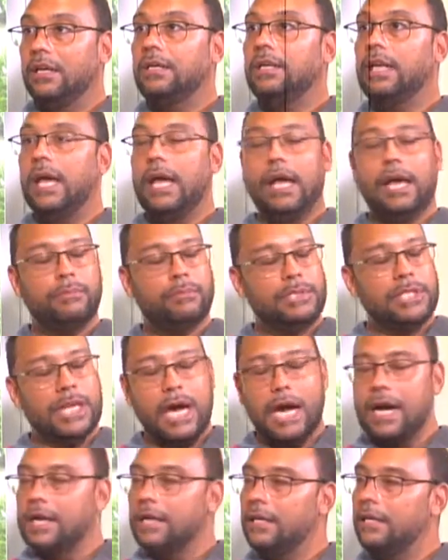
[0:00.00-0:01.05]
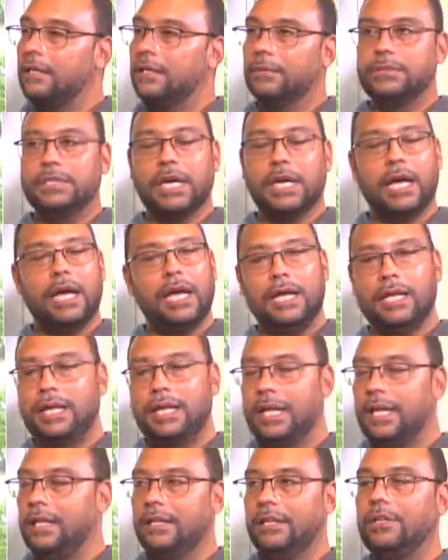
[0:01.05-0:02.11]
Okay. Yeah, I'm tired. I'm tired. And
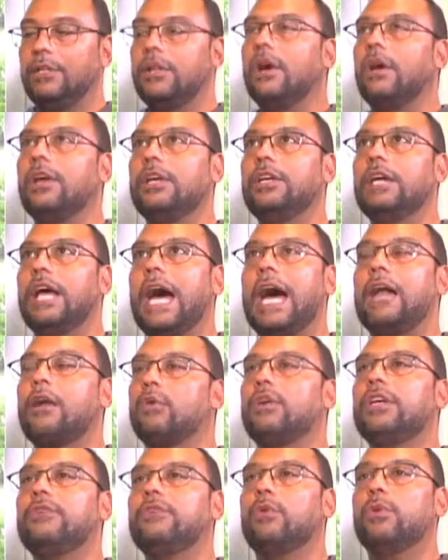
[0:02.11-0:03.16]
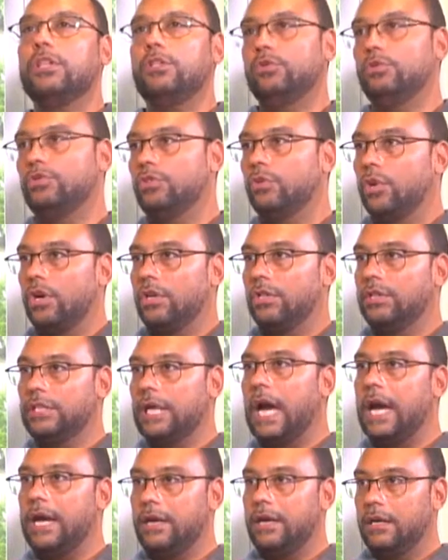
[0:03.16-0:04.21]
then, no, I don't even want to use the word
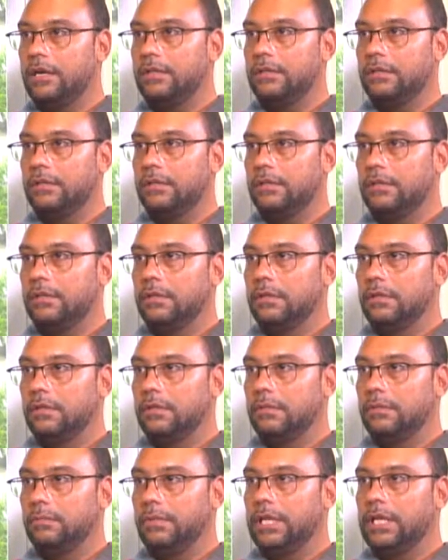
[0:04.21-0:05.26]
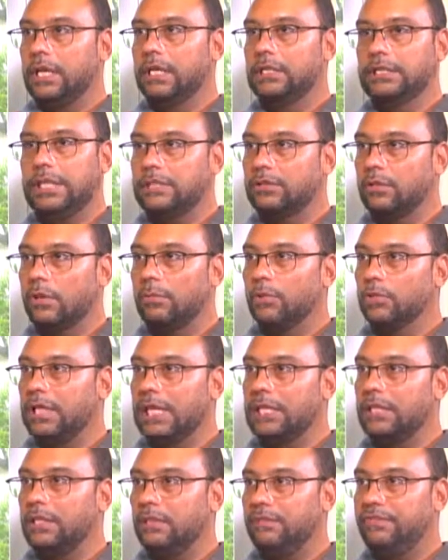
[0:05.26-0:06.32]
tired because that's almost
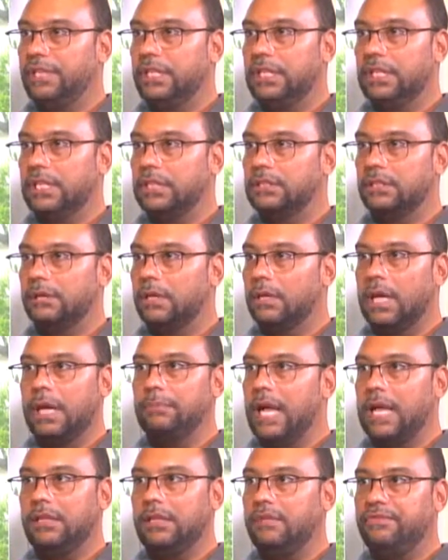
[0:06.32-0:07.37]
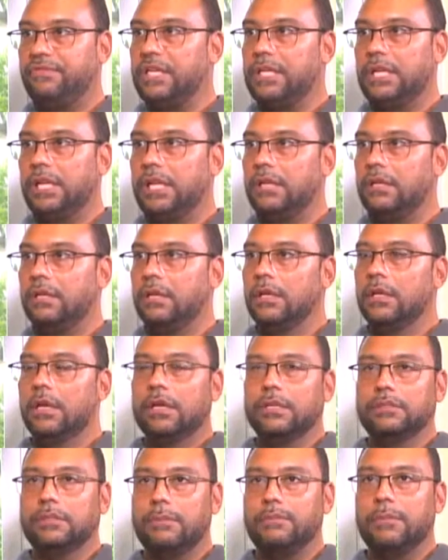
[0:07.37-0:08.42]
like defeatist. Right. I'm not defeated.
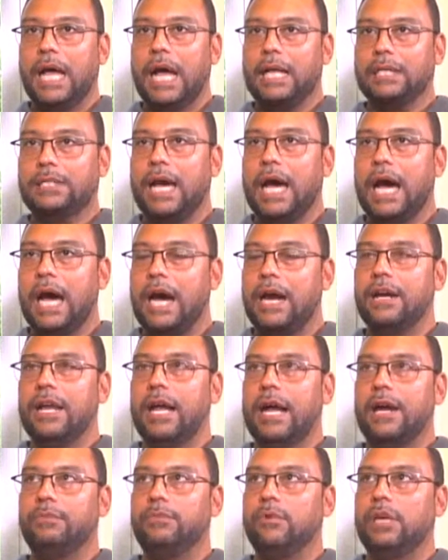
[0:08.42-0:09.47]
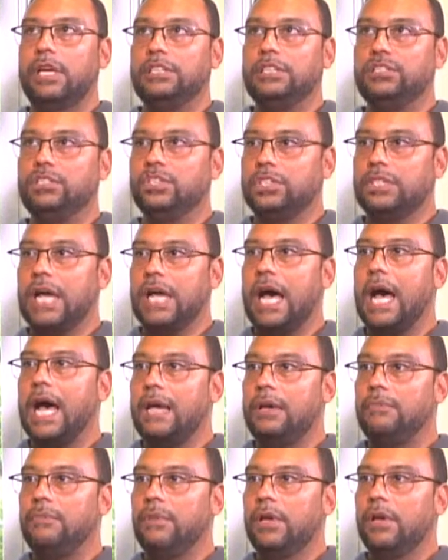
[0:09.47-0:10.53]
Right. So I'm not tired. It's just
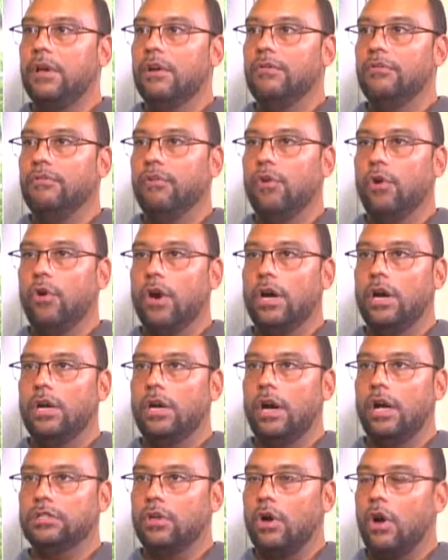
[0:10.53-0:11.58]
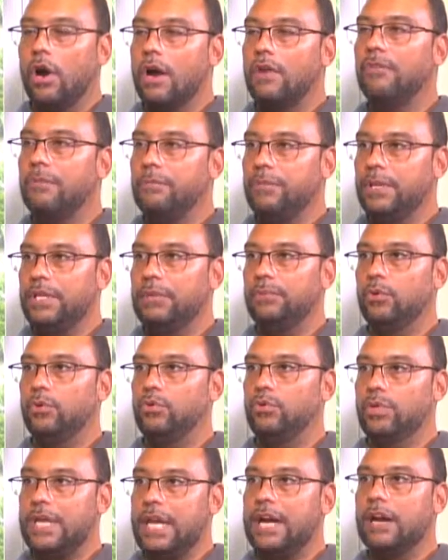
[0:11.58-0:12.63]
time for us Hartford people
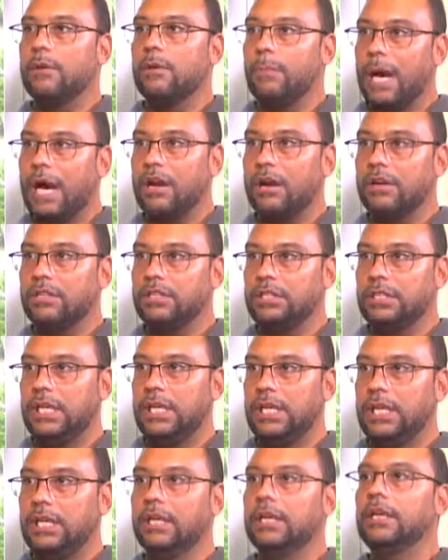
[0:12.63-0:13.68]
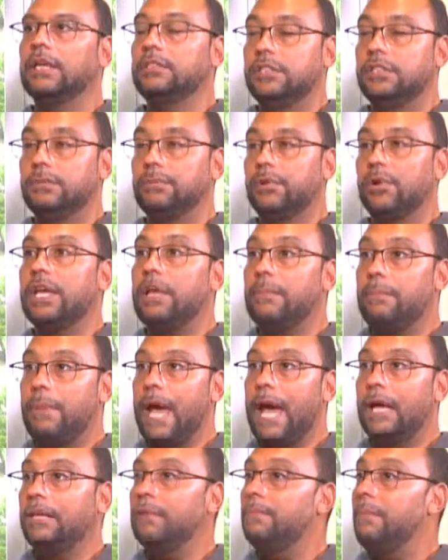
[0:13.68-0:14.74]
who care about our city to bring it
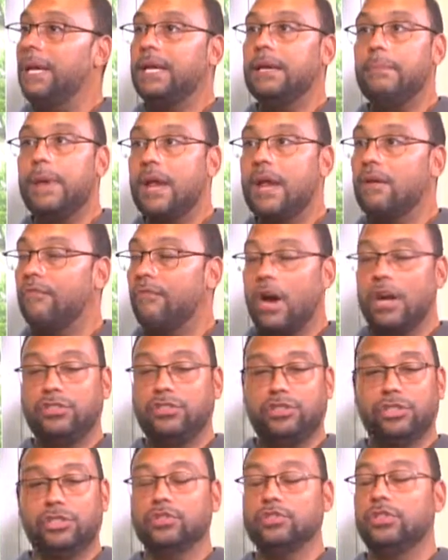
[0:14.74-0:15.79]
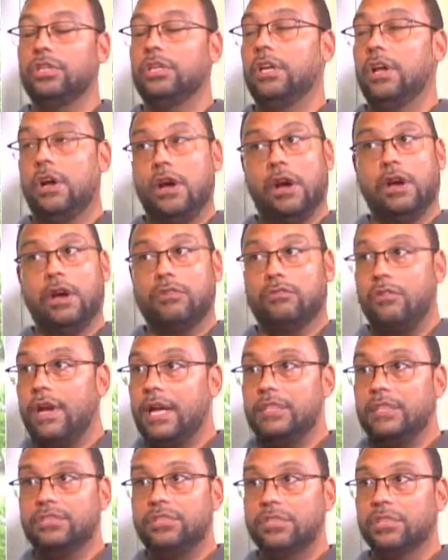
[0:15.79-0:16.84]
back and make it better for our children, our
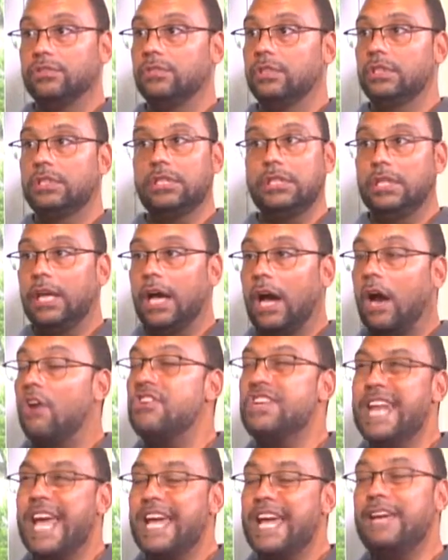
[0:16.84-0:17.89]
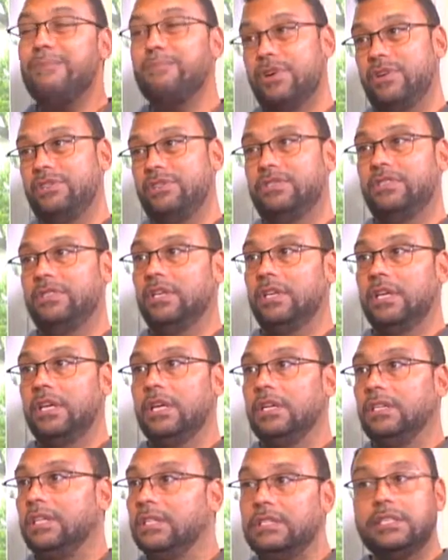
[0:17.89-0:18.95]
grandchildren, our neighbors. Sure.
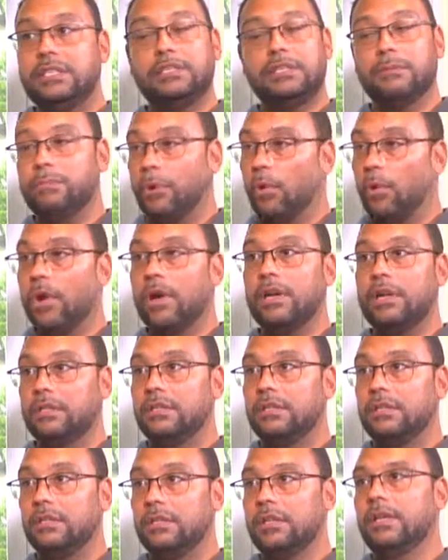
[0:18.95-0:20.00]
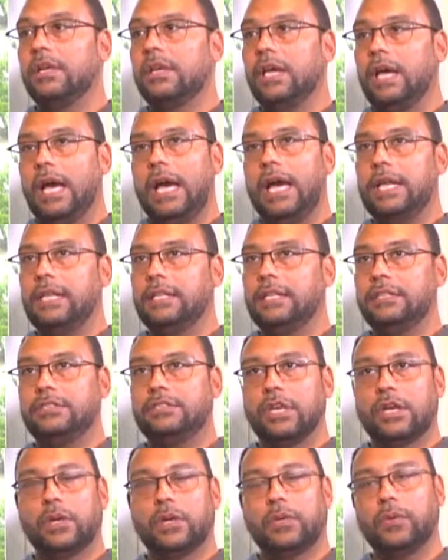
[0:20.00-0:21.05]
This is important. Yeah. And
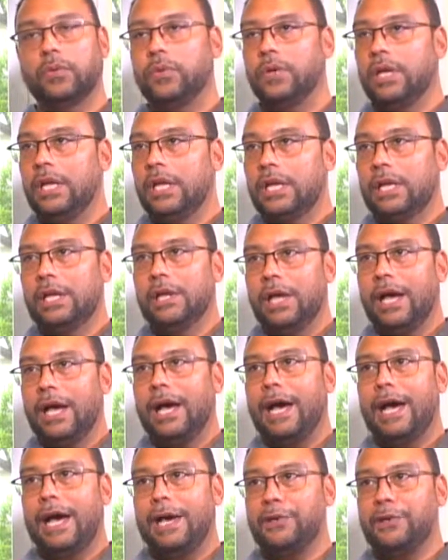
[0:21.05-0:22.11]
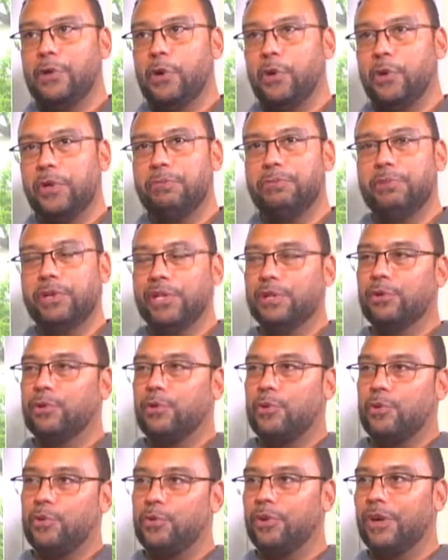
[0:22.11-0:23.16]
so I know the
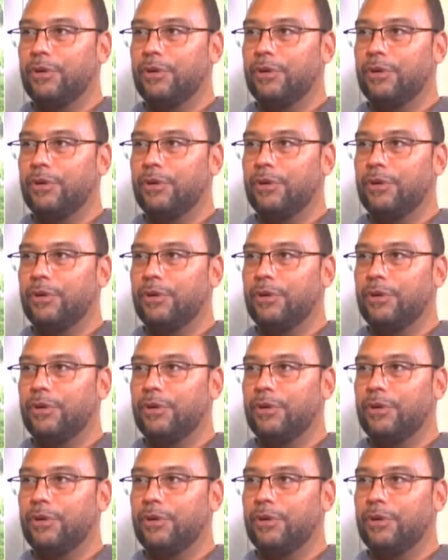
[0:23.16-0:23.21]
political